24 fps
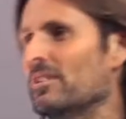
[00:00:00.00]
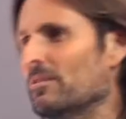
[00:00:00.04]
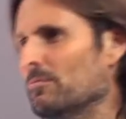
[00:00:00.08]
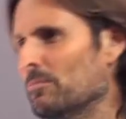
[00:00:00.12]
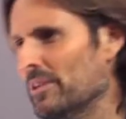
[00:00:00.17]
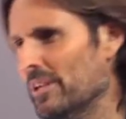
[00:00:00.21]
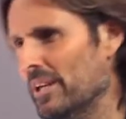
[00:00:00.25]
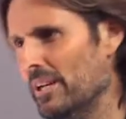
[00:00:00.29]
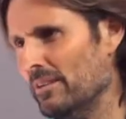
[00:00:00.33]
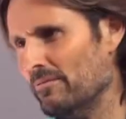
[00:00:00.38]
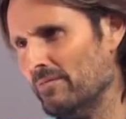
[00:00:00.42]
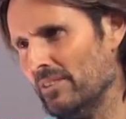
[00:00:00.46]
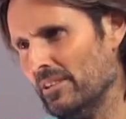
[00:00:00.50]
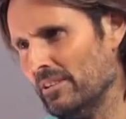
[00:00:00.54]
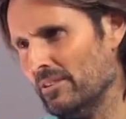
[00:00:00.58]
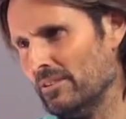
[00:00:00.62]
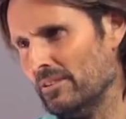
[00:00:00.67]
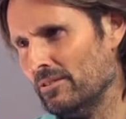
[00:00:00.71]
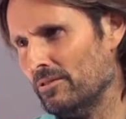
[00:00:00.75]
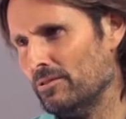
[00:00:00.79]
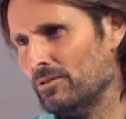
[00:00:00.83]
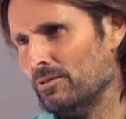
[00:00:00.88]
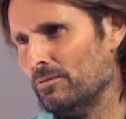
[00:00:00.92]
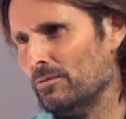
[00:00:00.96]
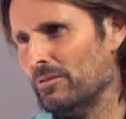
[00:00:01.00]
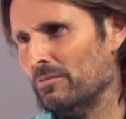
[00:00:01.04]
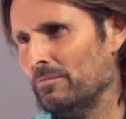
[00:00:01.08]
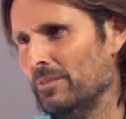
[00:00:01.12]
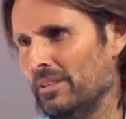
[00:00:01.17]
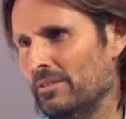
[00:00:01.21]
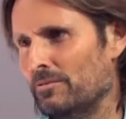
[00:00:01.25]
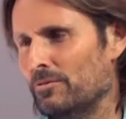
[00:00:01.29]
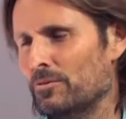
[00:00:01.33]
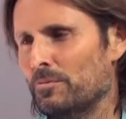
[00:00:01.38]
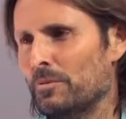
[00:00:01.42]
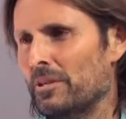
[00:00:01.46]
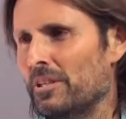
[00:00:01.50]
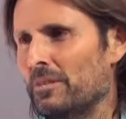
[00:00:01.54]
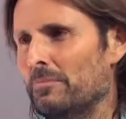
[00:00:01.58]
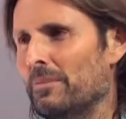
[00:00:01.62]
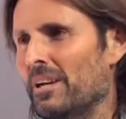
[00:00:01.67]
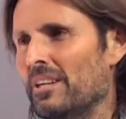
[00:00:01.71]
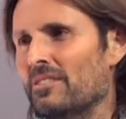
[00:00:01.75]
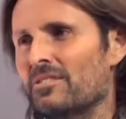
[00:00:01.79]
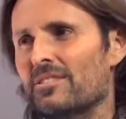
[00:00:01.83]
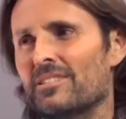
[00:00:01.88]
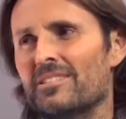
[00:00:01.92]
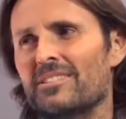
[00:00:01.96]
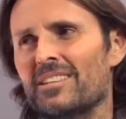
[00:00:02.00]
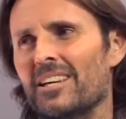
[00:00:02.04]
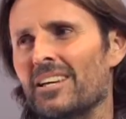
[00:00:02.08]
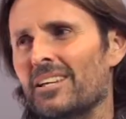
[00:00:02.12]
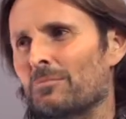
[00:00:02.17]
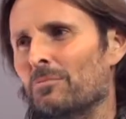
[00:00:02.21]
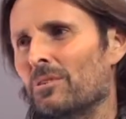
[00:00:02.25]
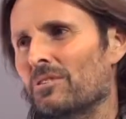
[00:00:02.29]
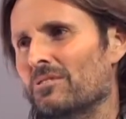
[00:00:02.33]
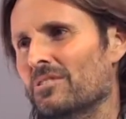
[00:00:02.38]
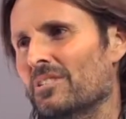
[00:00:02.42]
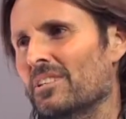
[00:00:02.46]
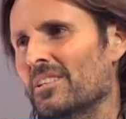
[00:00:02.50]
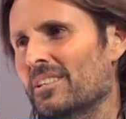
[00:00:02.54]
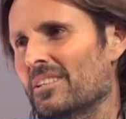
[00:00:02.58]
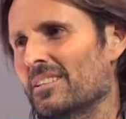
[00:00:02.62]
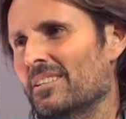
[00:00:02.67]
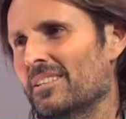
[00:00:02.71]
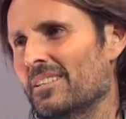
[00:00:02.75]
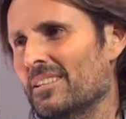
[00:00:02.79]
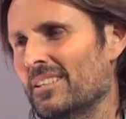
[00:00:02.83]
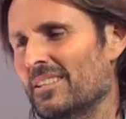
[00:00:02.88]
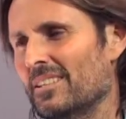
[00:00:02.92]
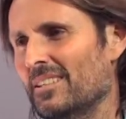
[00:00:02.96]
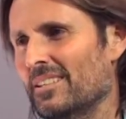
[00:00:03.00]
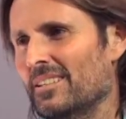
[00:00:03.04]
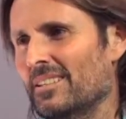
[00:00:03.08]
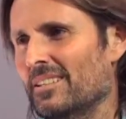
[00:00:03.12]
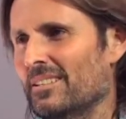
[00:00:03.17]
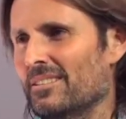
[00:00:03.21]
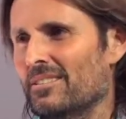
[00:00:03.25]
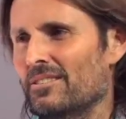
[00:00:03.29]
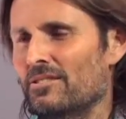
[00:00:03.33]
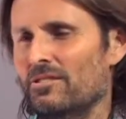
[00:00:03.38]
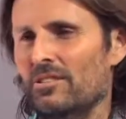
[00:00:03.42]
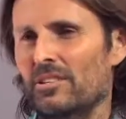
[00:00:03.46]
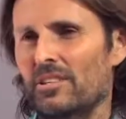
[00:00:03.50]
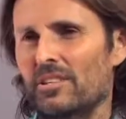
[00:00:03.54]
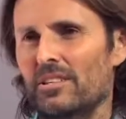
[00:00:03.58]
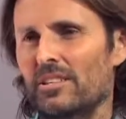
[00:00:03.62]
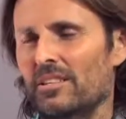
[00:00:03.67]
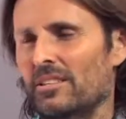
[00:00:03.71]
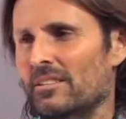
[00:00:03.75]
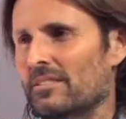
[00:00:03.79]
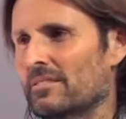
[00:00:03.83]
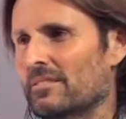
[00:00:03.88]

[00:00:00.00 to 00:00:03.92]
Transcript: didn't want to have anything to do with me. It was pretty much the same, wasn't it? Certainly. certainly. I was